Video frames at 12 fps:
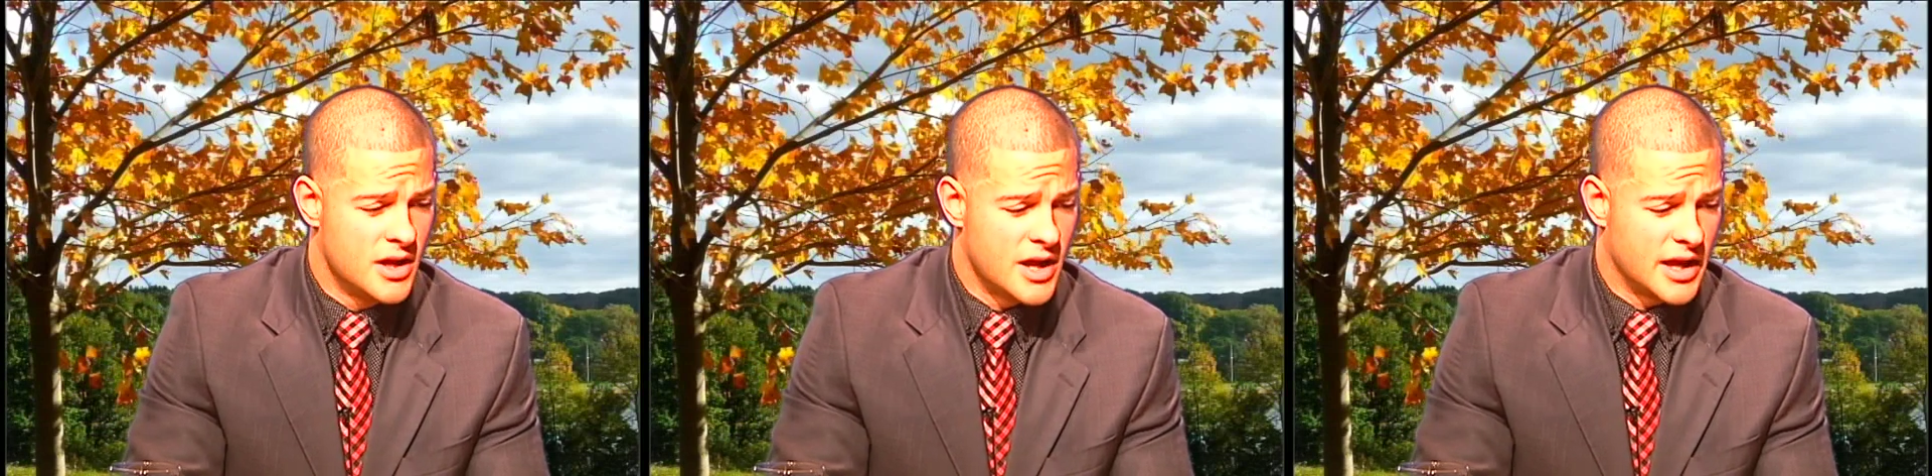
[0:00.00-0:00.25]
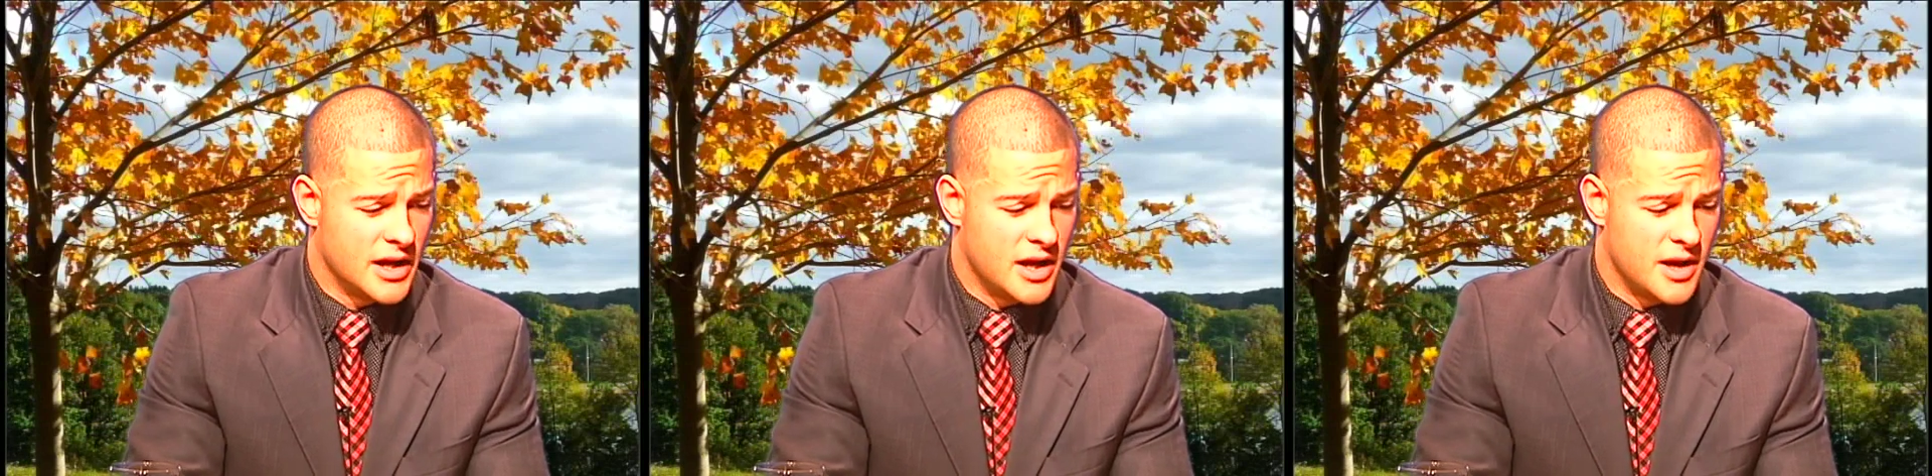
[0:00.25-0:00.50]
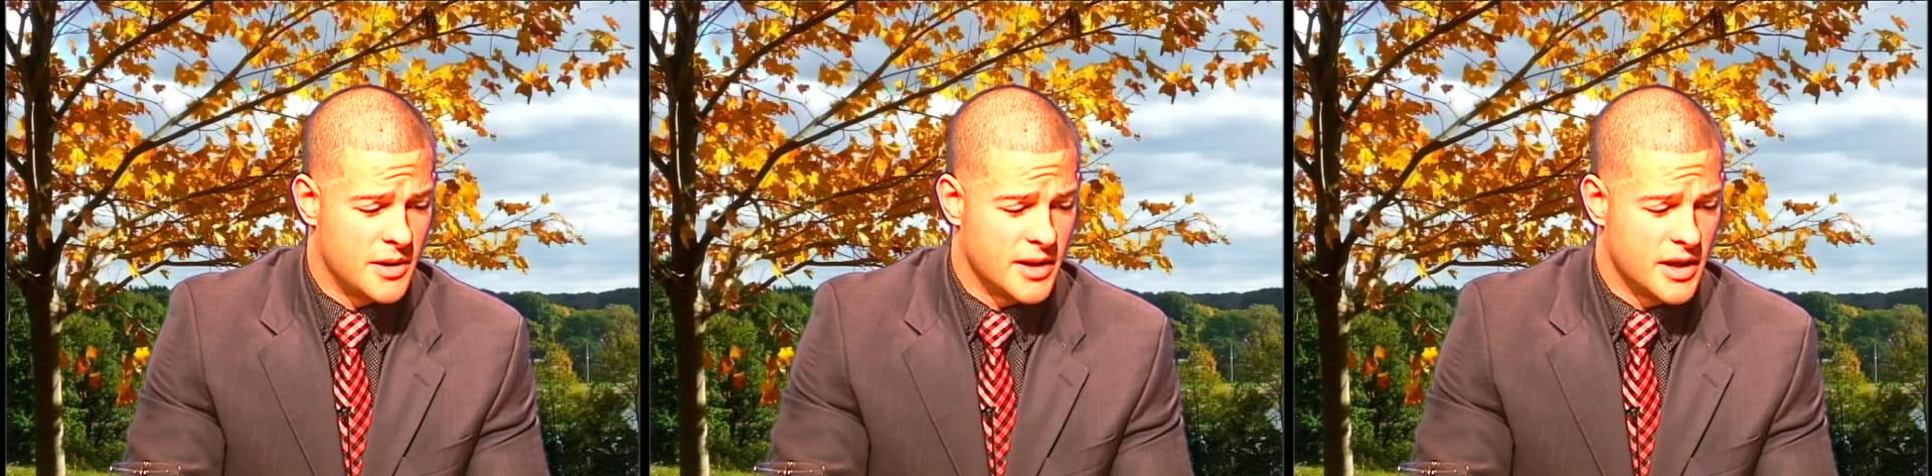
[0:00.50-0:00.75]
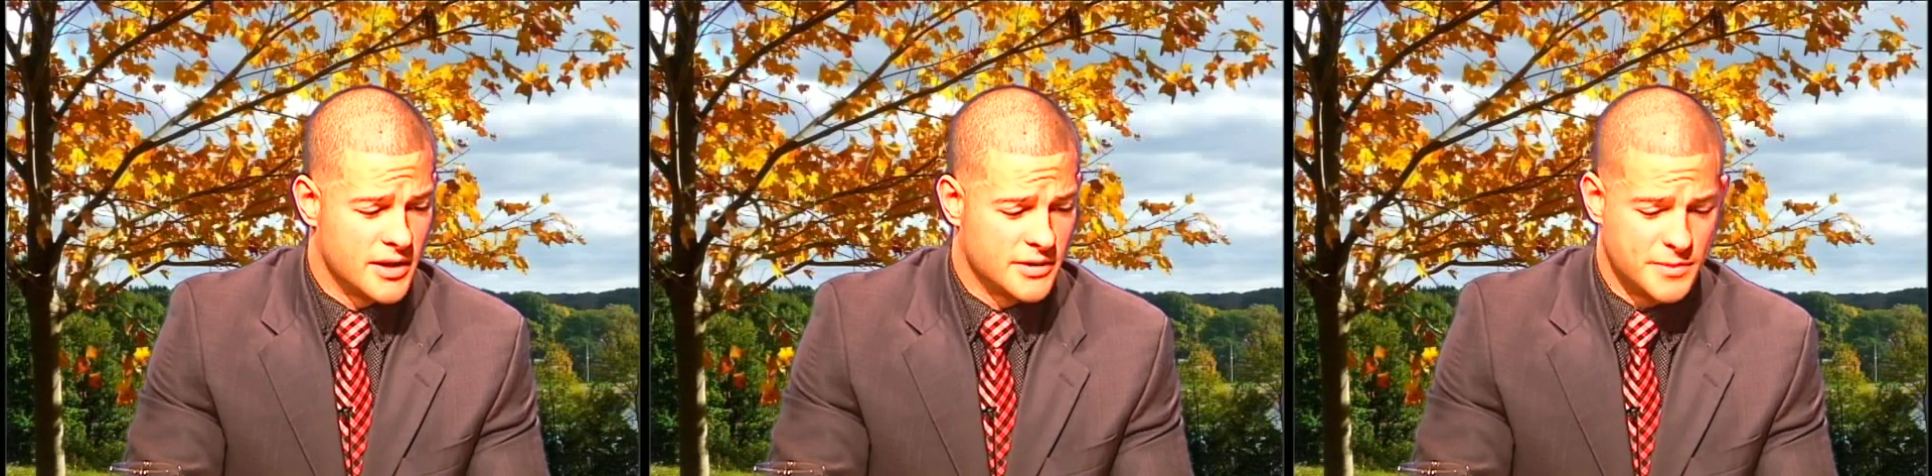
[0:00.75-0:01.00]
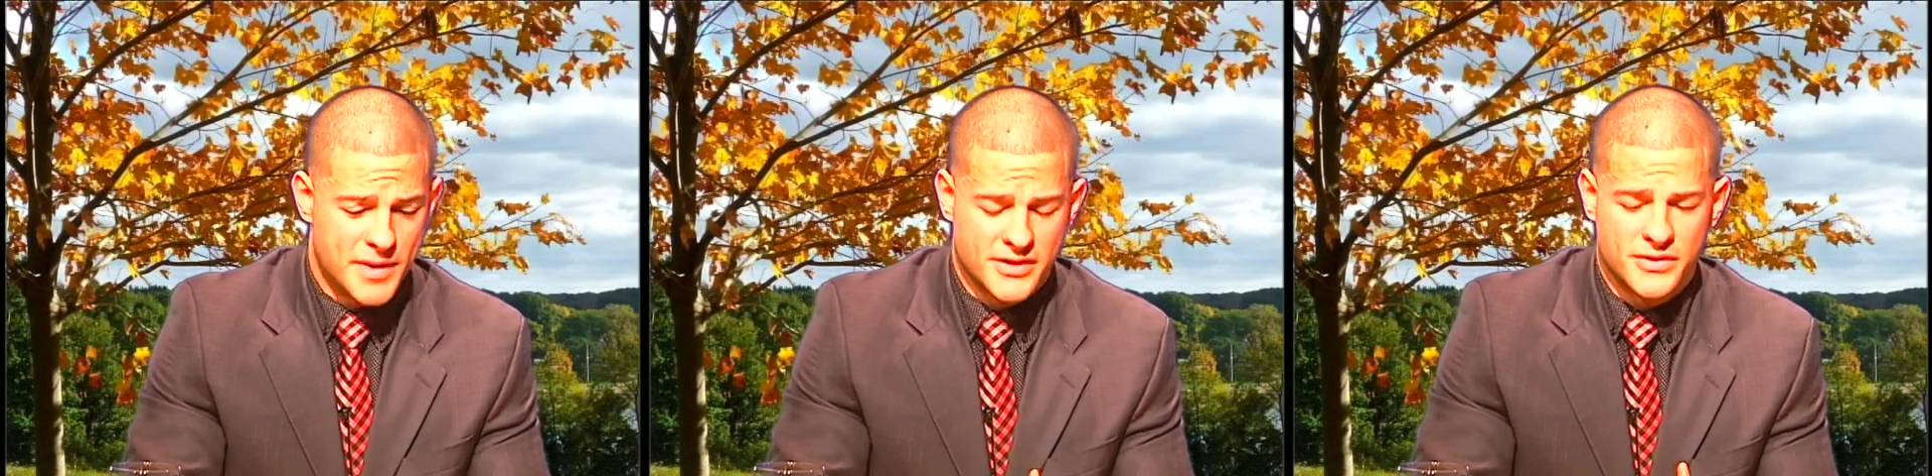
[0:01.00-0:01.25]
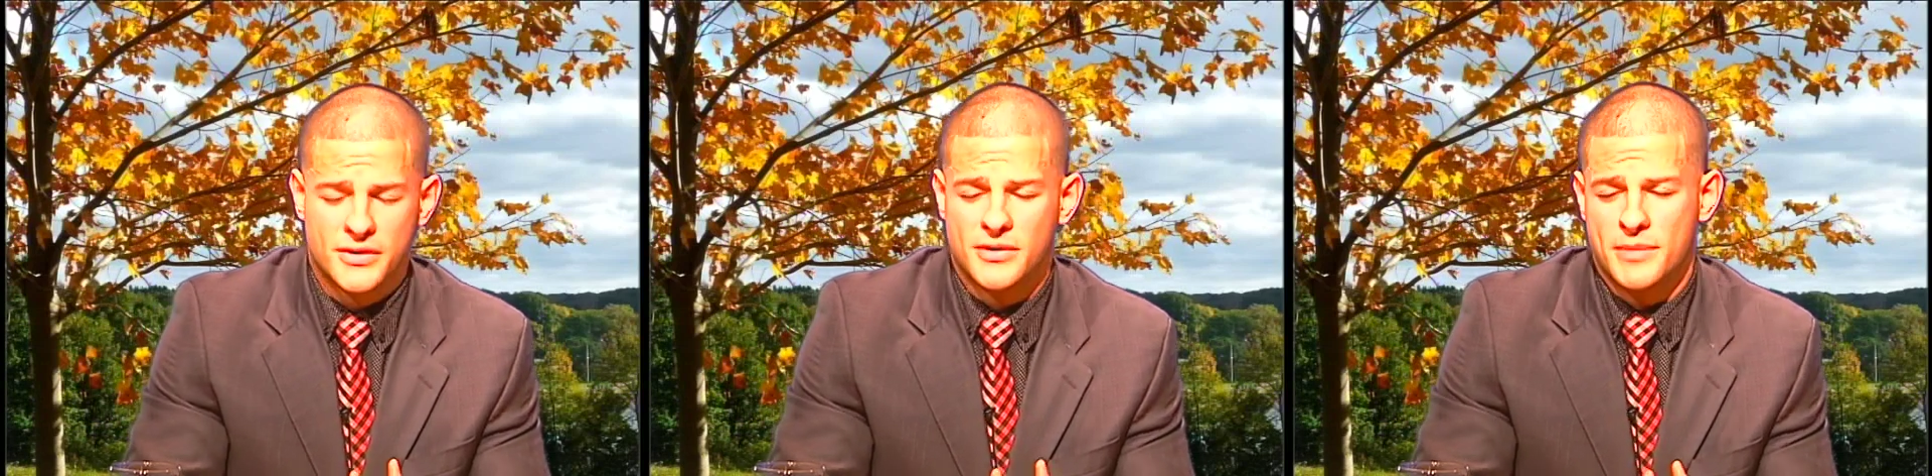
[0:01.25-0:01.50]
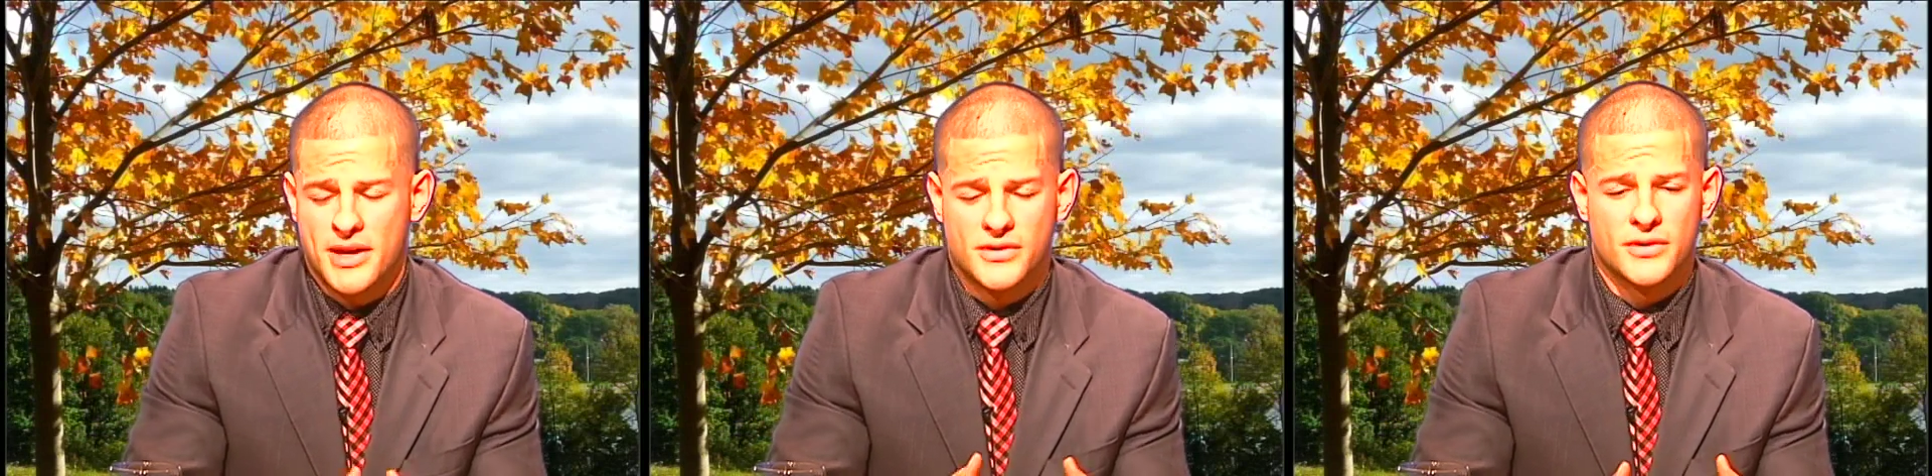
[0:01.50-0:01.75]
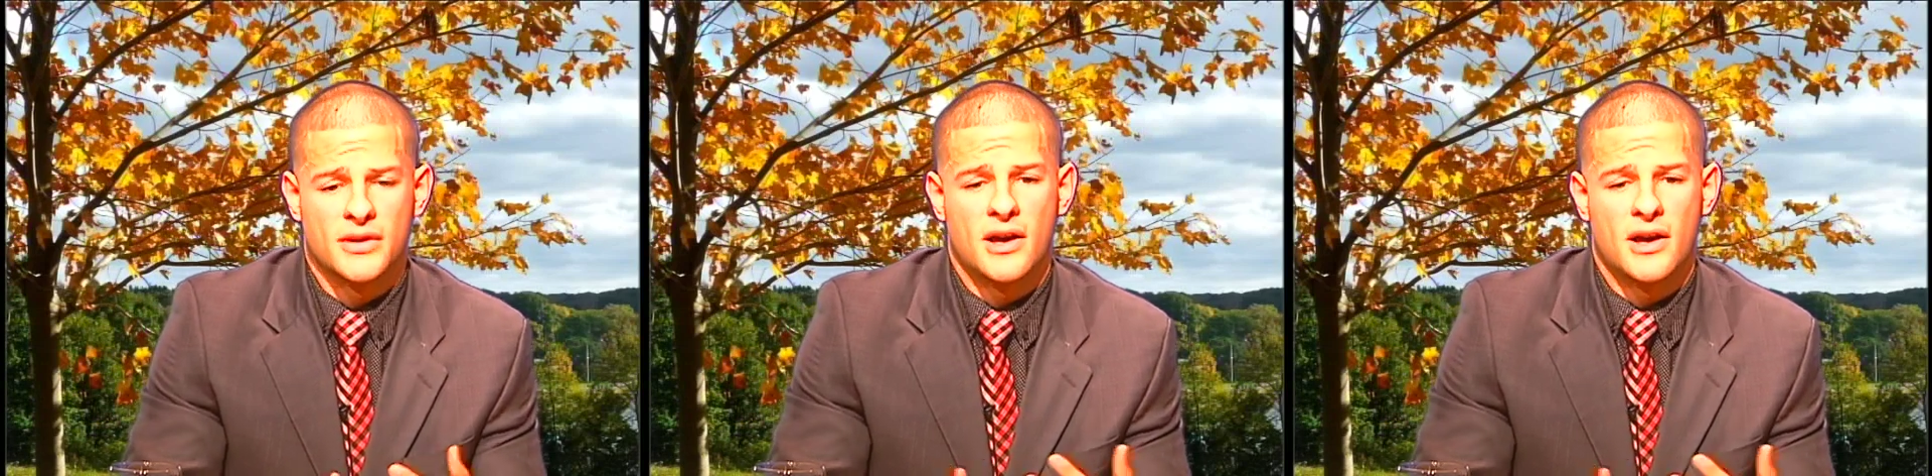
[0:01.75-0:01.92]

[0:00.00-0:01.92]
to basically